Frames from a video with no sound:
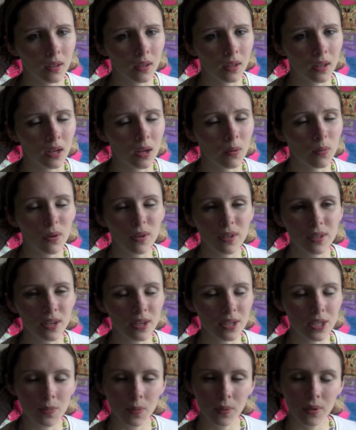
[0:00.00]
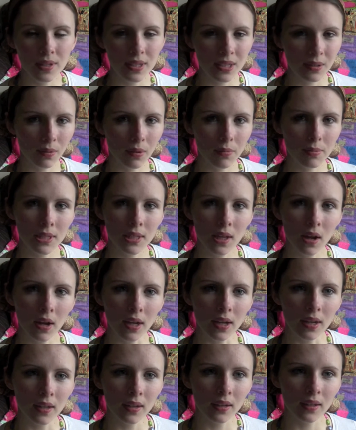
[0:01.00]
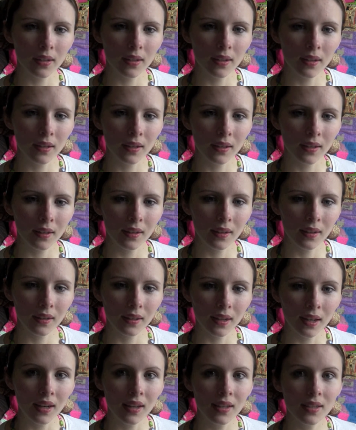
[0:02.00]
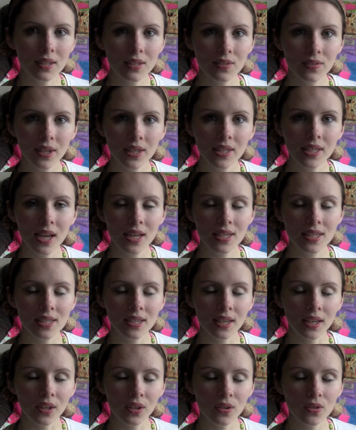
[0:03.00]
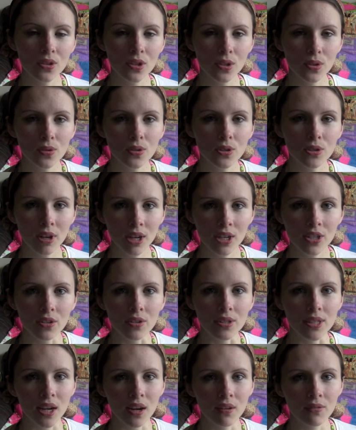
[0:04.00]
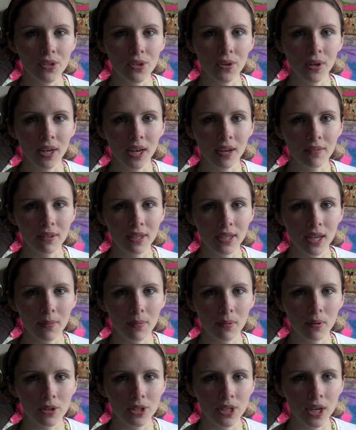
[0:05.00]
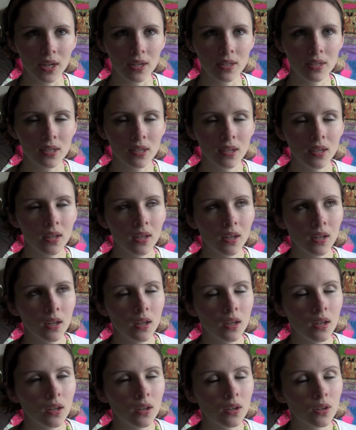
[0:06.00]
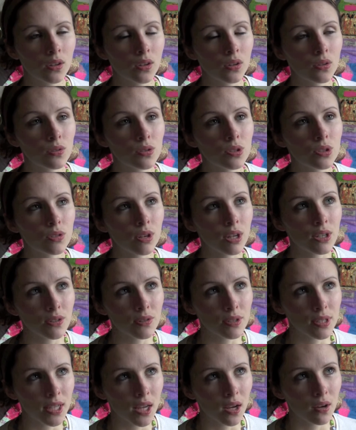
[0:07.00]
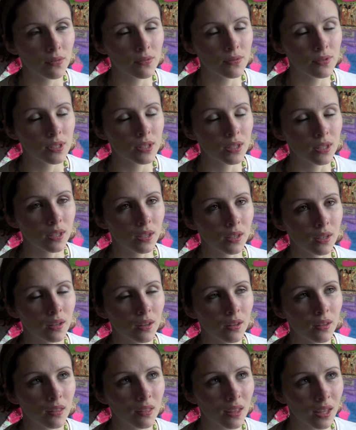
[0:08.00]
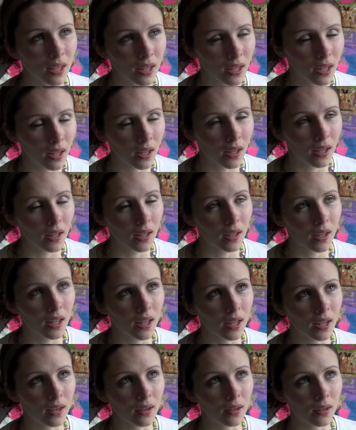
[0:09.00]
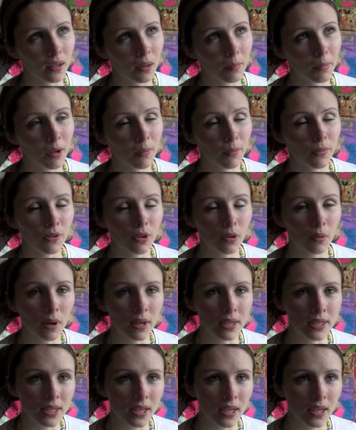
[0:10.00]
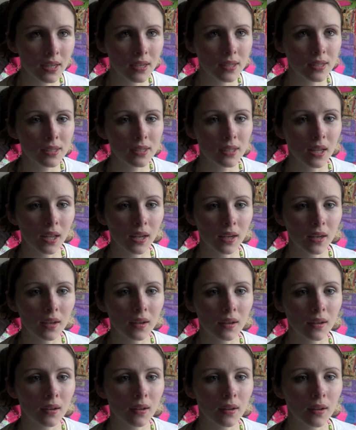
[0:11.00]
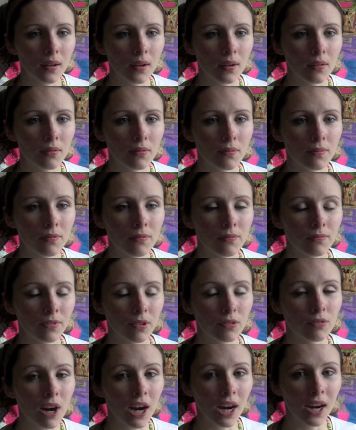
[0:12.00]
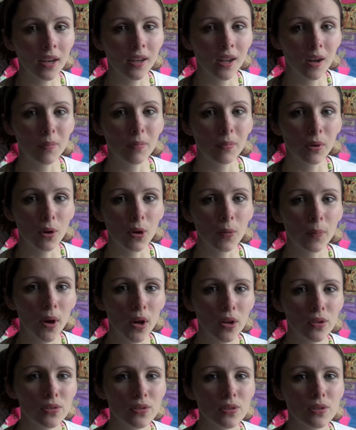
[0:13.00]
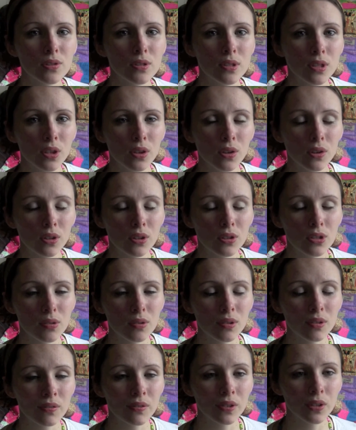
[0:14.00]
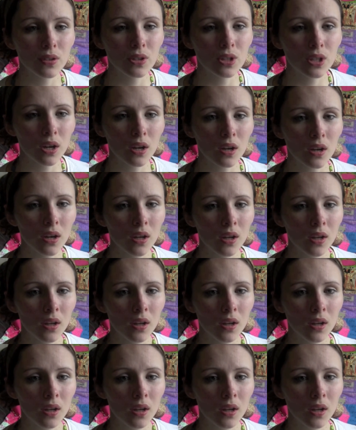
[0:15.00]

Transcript: I just wanted to see what it was like, and it is fantastic. You do stretch yourself doing an everyday project. You stretch yourselves in thinking, in coming up with new ideas, in racking up blog posts that you can do in the future.